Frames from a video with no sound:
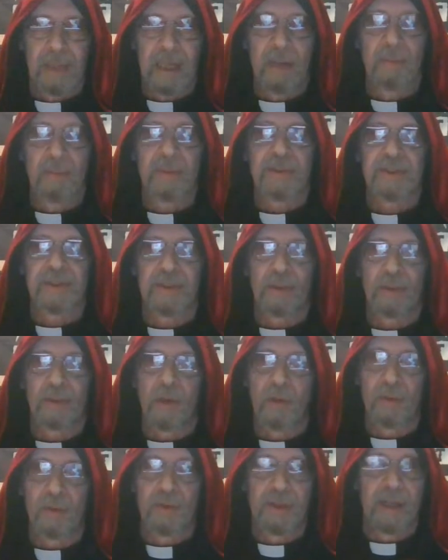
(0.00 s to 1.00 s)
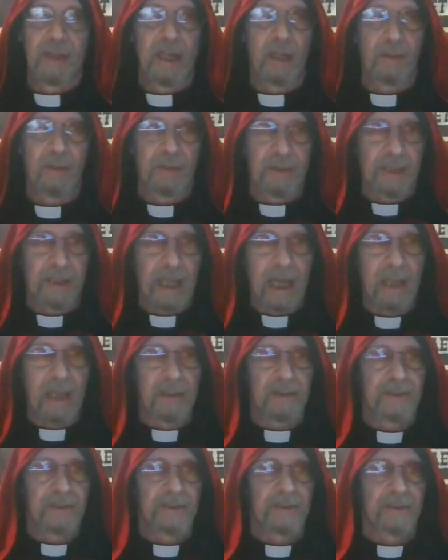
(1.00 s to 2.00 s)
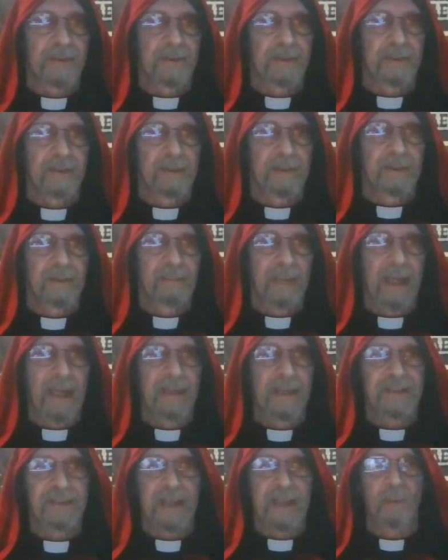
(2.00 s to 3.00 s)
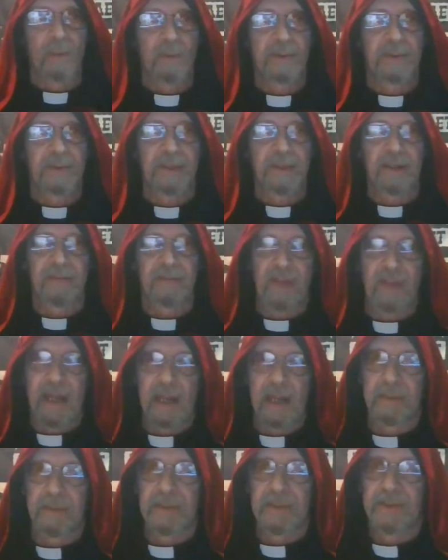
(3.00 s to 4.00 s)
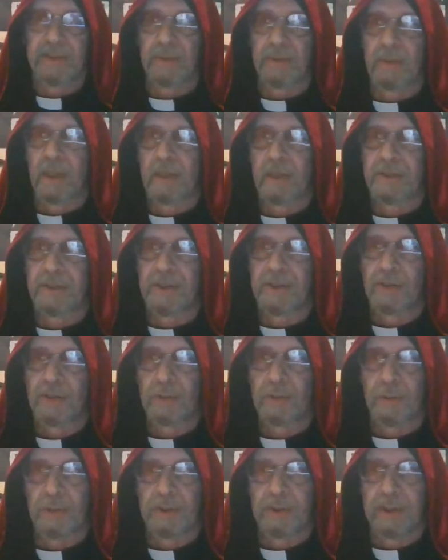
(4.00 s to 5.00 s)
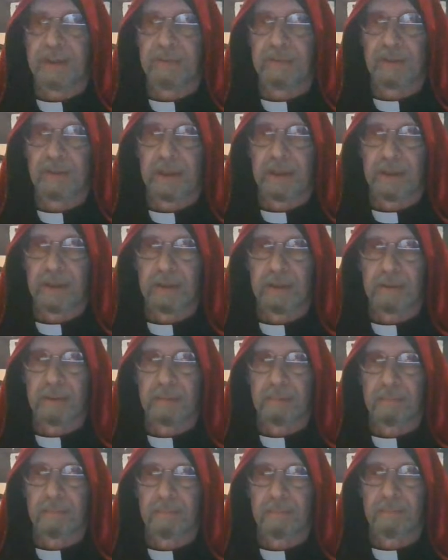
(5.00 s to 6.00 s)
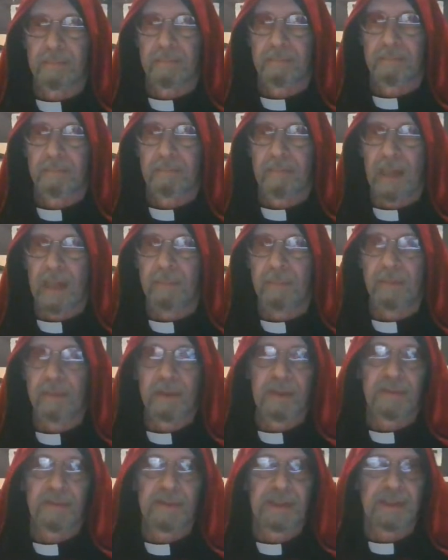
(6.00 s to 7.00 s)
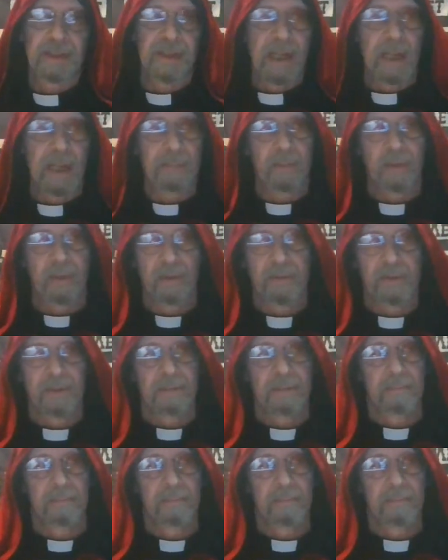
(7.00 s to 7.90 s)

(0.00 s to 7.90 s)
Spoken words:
And we still held the knowledge passed down within our families to our children, even. I'm a living example of it.